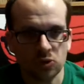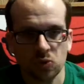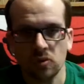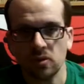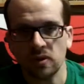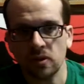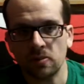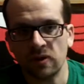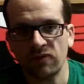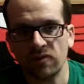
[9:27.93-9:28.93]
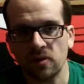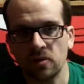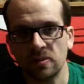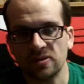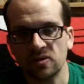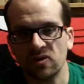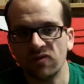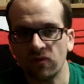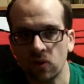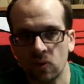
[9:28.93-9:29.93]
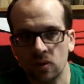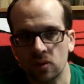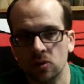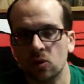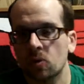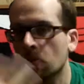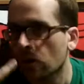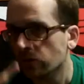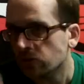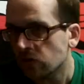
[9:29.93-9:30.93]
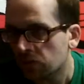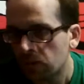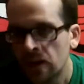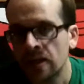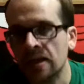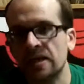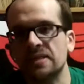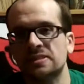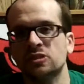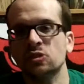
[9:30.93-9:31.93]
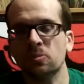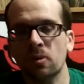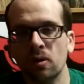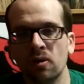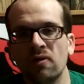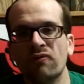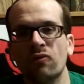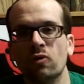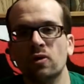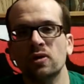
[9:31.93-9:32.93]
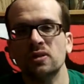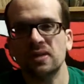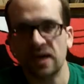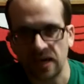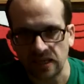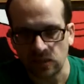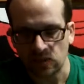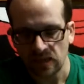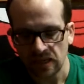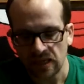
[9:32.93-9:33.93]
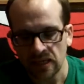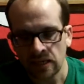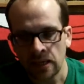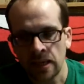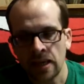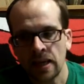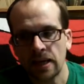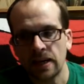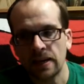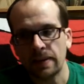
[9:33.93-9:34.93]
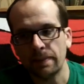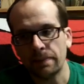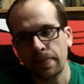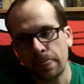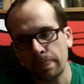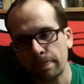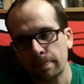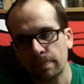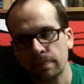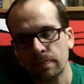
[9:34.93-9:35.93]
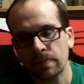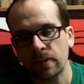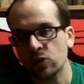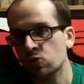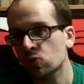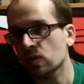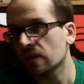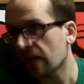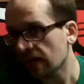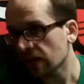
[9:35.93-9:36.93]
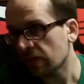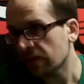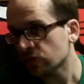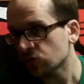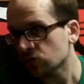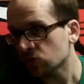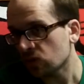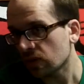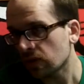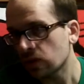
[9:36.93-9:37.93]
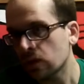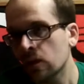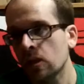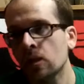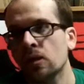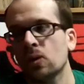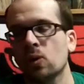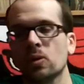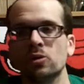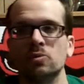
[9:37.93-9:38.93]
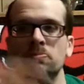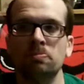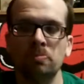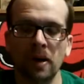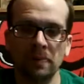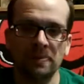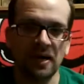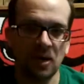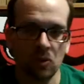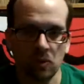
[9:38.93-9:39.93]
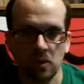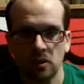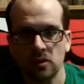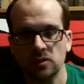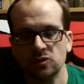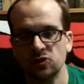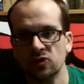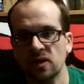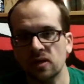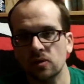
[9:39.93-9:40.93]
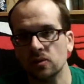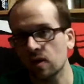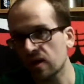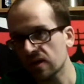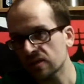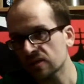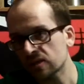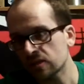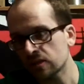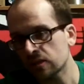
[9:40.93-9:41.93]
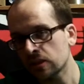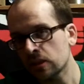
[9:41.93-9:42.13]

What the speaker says: or later, my friend and myself will go more deep on Super Bowl 49, okay? Are you glad the Patriots won? Or are you bummed out Seattle lost?